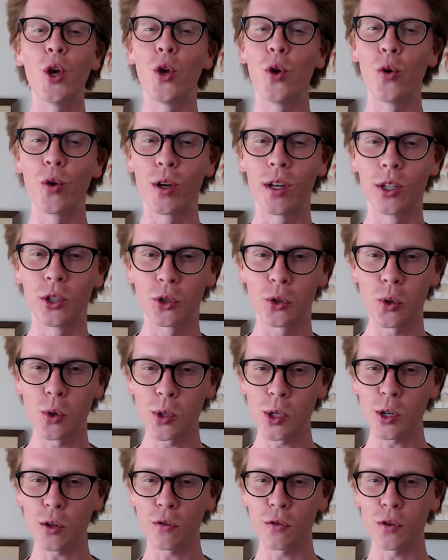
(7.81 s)
who
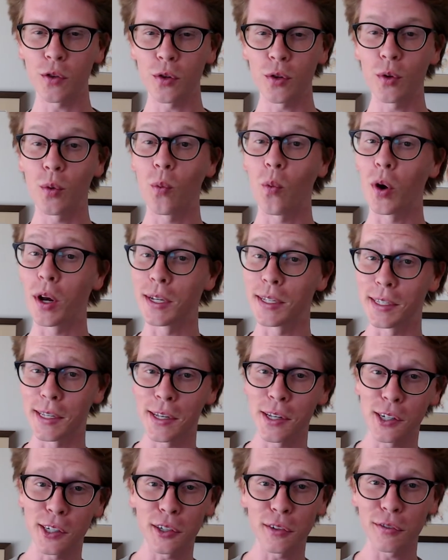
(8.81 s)
controls our food, what is
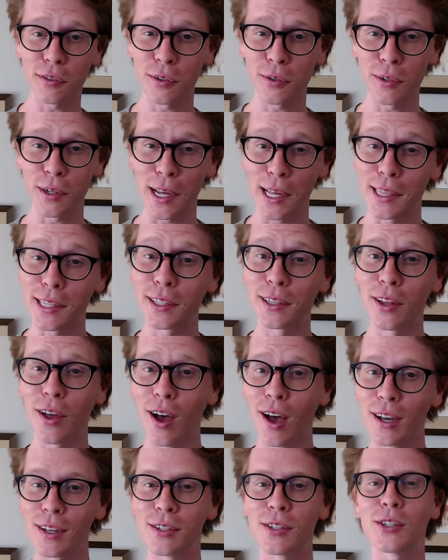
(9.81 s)
in our food, and the
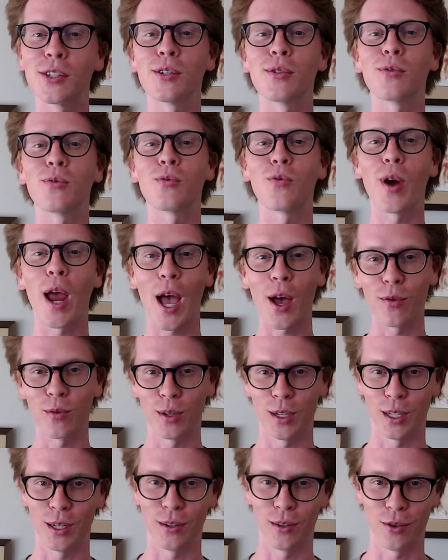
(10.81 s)
laws
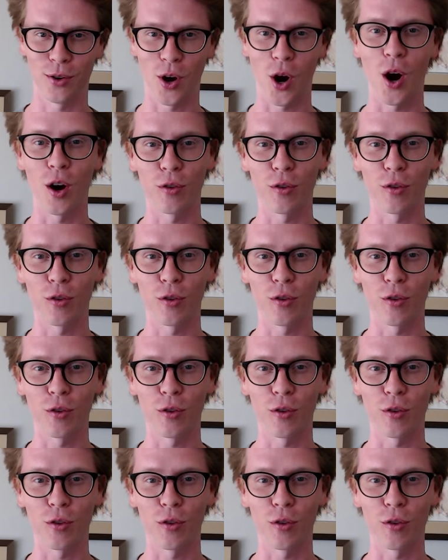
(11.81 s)
surrounding our